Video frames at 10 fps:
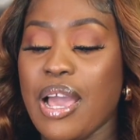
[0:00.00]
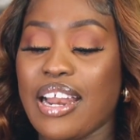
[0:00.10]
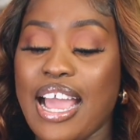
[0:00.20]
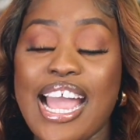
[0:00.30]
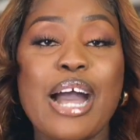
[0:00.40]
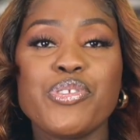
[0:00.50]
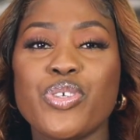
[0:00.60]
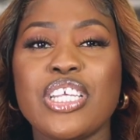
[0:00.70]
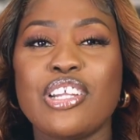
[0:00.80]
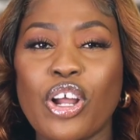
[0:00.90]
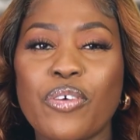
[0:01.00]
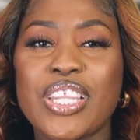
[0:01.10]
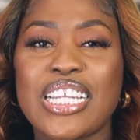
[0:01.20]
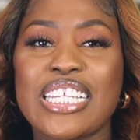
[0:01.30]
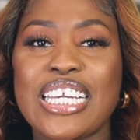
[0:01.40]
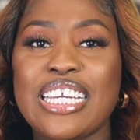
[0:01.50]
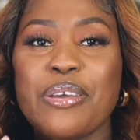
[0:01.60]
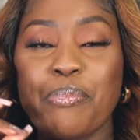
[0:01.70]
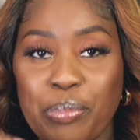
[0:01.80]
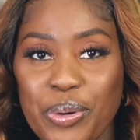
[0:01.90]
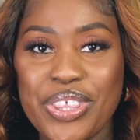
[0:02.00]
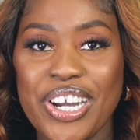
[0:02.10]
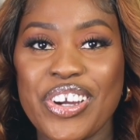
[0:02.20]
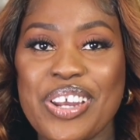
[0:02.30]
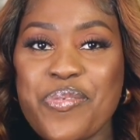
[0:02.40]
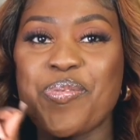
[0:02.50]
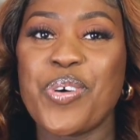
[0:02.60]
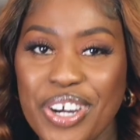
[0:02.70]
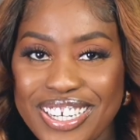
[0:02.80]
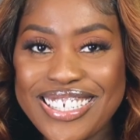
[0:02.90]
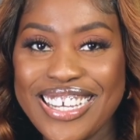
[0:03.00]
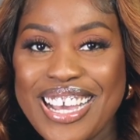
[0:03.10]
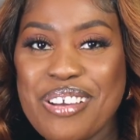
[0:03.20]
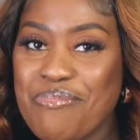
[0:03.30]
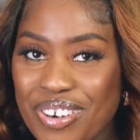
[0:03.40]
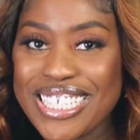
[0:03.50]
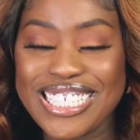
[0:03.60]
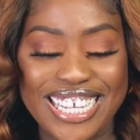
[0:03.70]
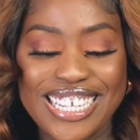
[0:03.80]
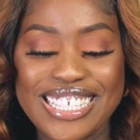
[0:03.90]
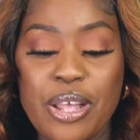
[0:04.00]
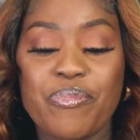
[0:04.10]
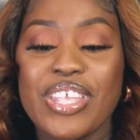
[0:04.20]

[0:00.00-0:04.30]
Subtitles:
and I absolutely love that they both are in one bracelet.